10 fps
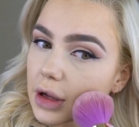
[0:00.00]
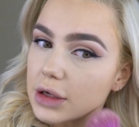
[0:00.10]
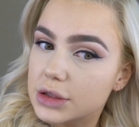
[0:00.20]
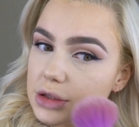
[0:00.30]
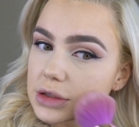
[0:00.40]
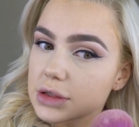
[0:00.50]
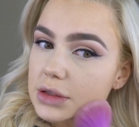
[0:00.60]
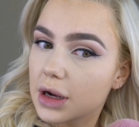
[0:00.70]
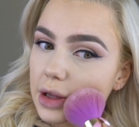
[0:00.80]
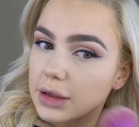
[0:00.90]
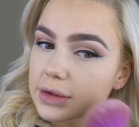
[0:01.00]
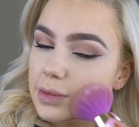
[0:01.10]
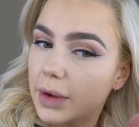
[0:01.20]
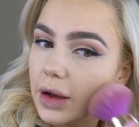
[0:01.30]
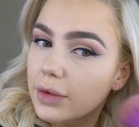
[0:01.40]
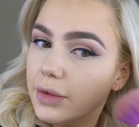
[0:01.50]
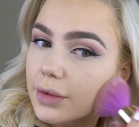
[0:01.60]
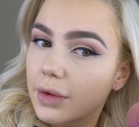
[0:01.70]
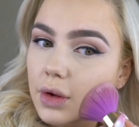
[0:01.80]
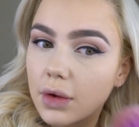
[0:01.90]
I just used the tiniest amount
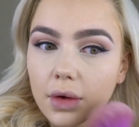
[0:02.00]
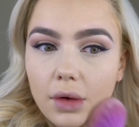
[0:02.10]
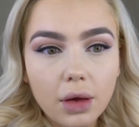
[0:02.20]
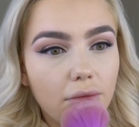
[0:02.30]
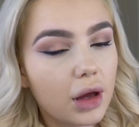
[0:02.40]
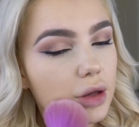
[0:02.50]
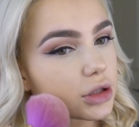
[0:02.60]
and